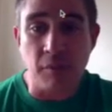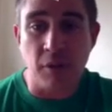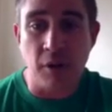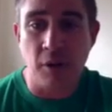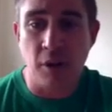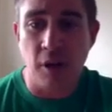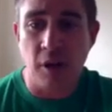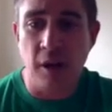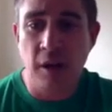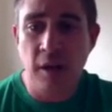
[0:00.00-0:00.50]

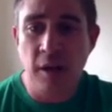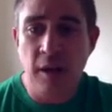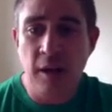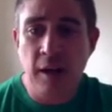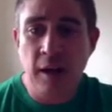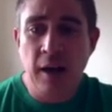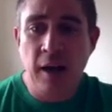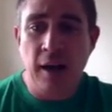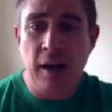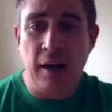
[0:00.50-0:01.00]
Okay.
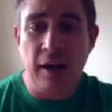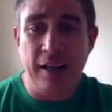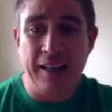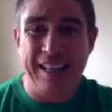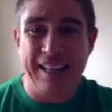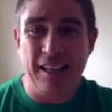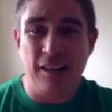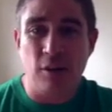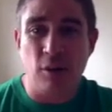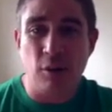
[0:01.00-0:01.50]

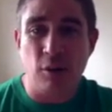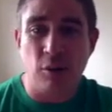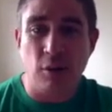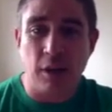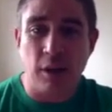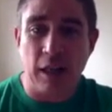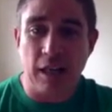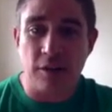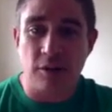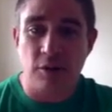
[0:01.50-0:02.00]
In the Google
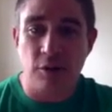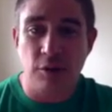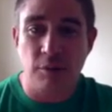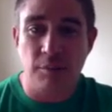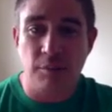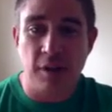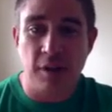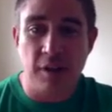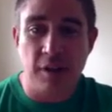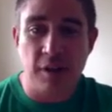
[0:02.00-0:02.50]
Classroom,
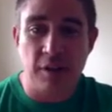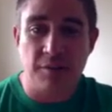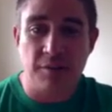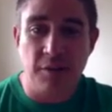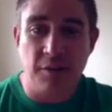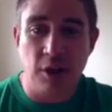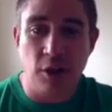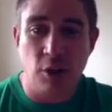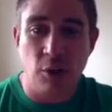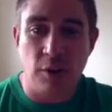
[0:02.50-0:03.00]
this
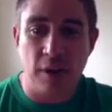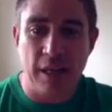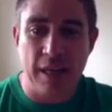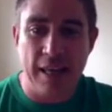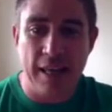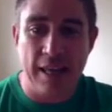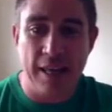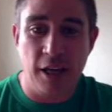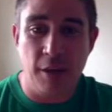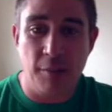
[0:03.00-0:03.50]
video, HIM